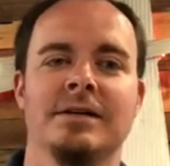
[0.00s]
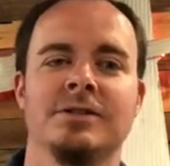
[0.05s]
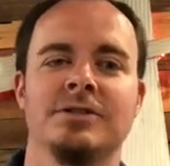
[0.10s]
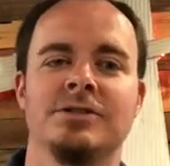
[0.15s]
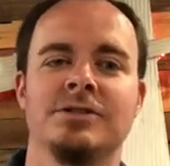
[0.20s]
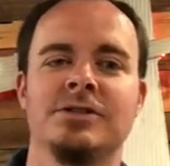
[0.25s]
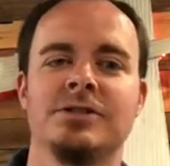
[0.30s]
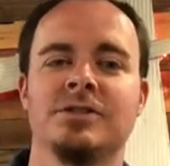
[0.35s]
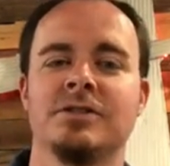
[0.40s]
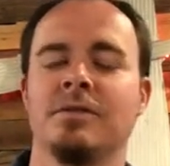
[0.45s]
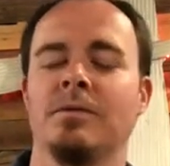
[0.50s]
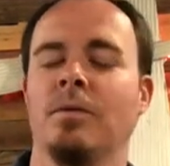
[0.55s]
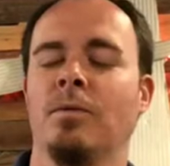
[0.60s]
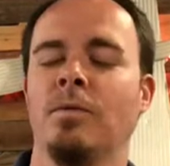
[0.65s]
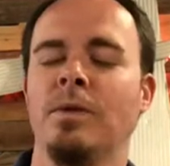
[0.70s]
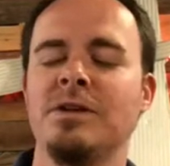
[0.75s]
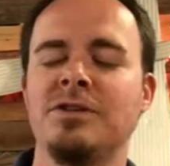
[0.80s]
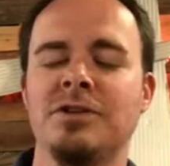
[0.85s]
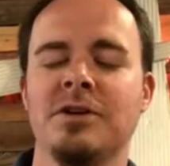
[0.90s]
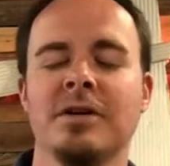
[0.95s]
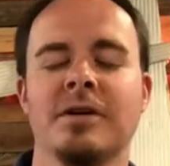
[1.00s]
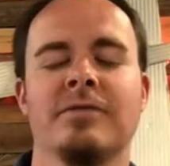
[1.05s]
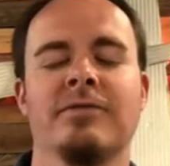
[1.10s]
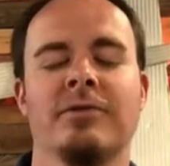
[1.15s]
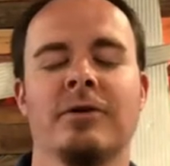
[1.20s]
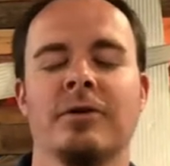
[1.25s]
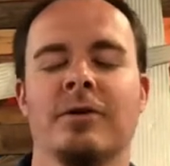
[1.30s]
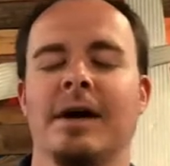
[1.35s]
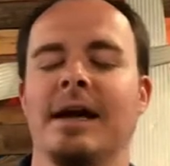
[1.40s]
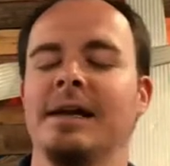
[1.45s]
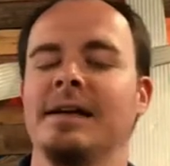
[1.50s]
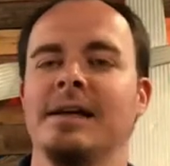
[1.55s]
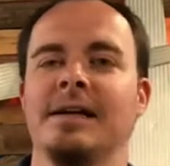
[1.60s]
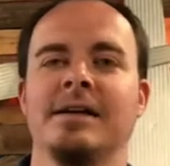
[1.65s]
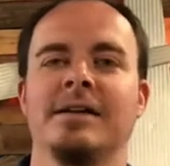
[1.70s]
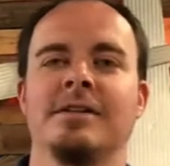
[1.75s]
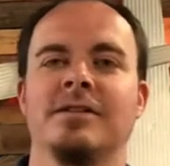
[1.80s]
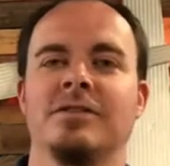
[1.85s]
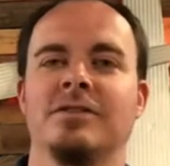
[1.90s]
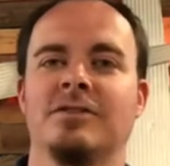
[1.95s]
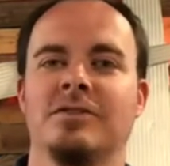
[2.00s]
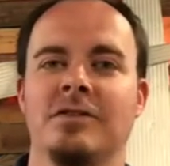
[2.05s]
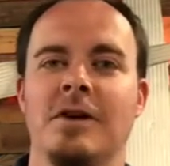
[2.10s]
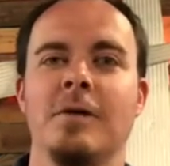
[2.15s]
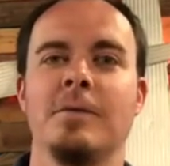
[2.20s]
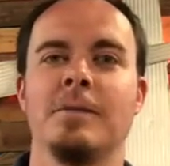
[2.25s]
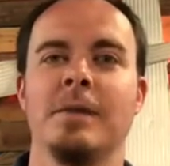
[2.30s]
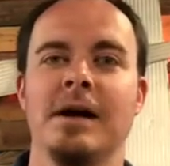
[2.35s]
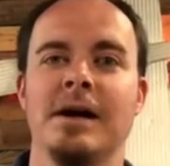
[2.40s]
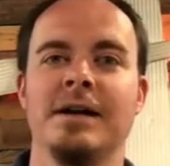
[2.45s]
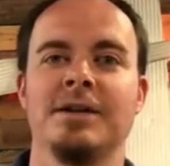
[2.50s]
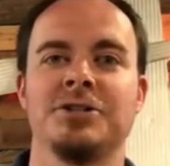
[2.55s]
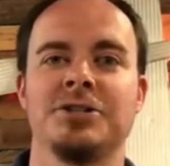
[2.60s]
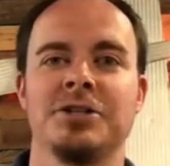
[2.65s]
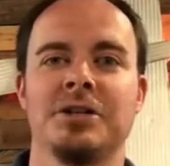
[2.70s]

just we took for granted so much.